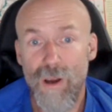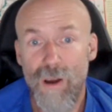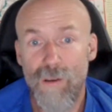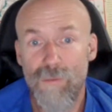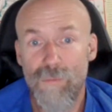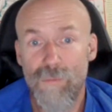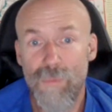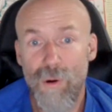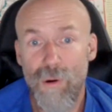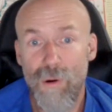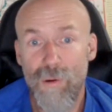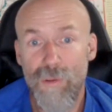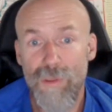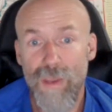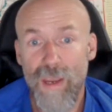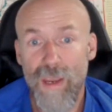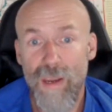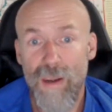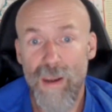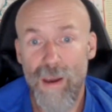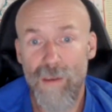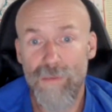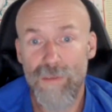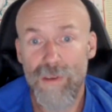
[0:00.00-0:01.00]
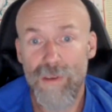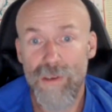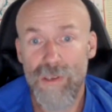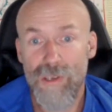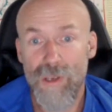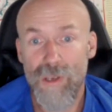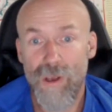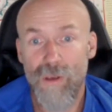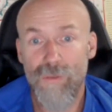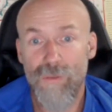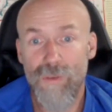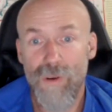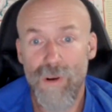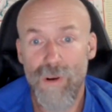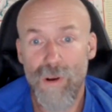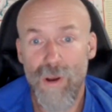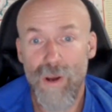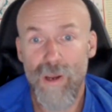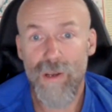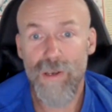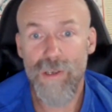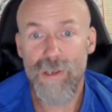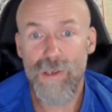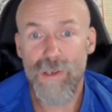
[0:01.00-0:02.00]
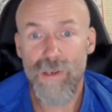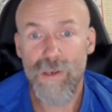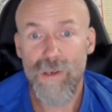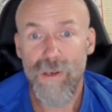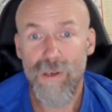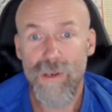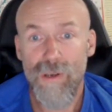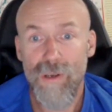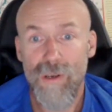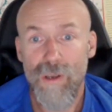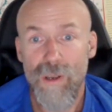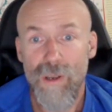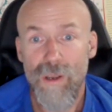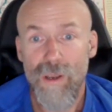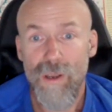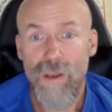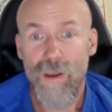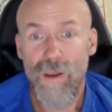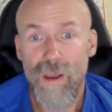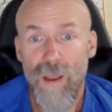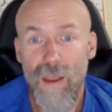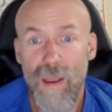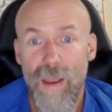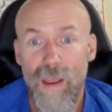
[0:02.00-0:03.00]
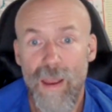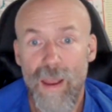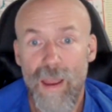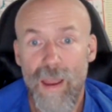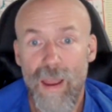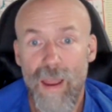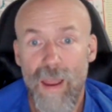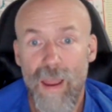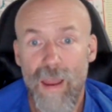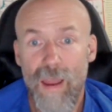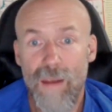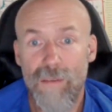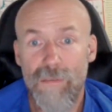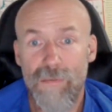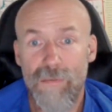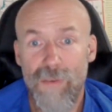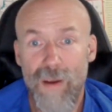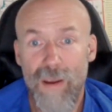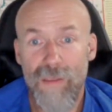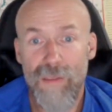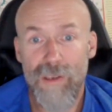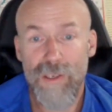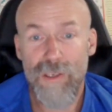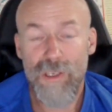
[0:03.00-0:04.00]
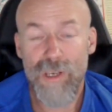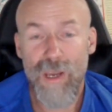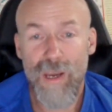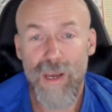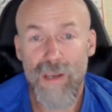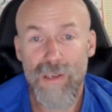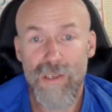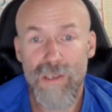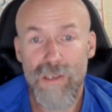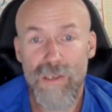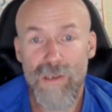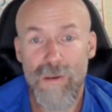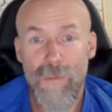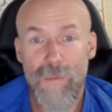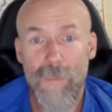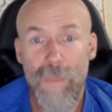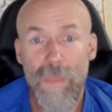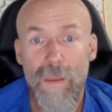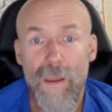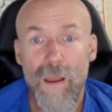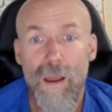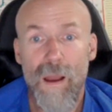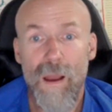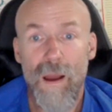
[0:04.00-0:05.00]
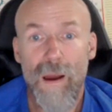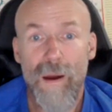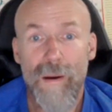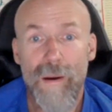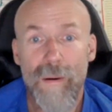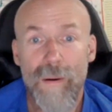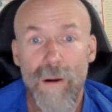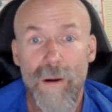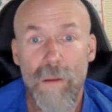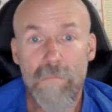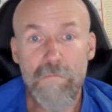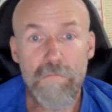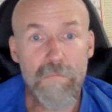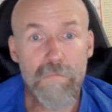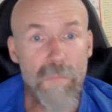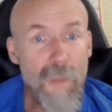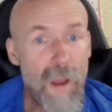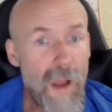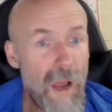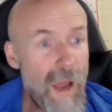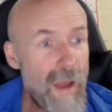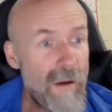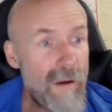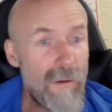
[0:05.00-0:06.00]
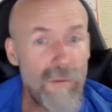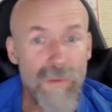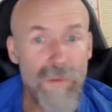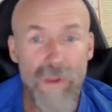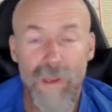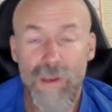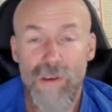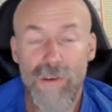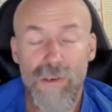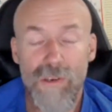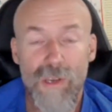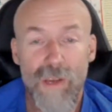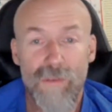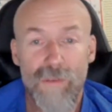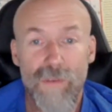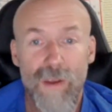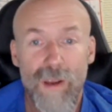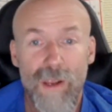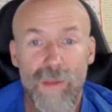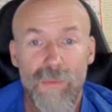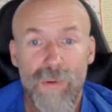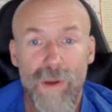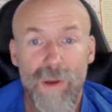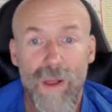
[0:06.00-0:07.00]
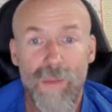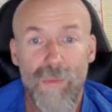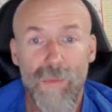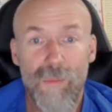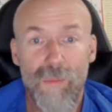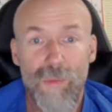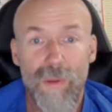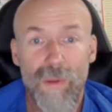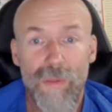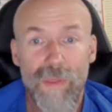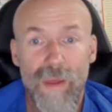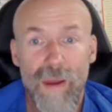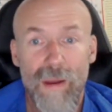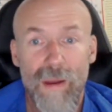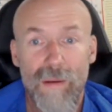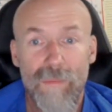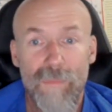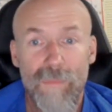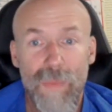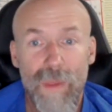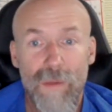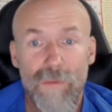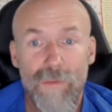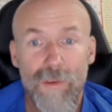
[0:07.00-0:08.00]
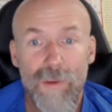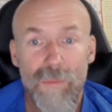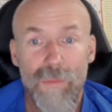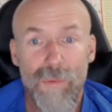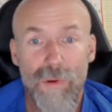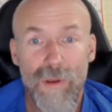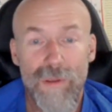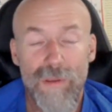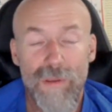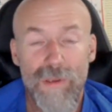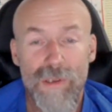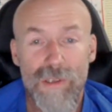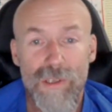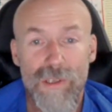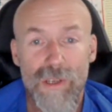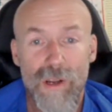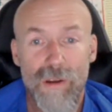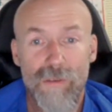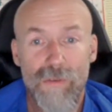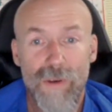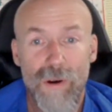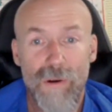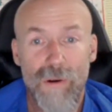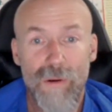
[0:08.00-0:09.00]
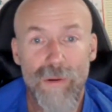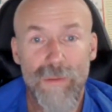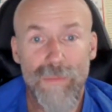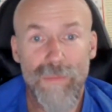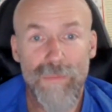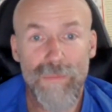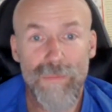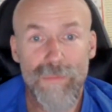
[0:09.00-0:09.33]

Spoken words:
of both enough to solve your hunt and find the chest? I don't think you should have any problem with that if you print this stuff out.